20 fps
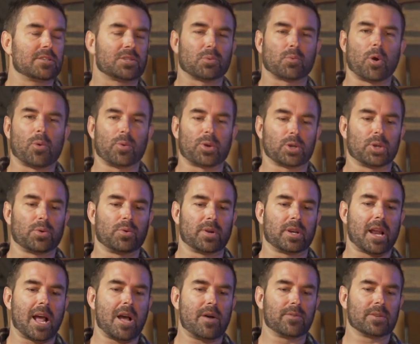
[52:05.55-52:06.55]
So what we're doing
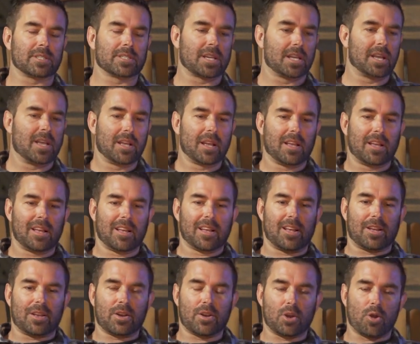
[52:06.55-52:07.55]
now is,
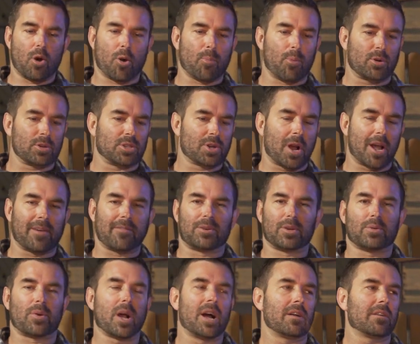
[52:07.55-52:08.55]
no more driving
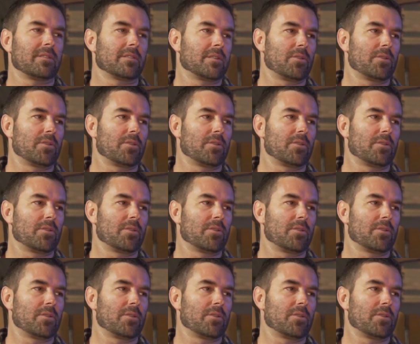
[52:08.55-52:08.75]
around,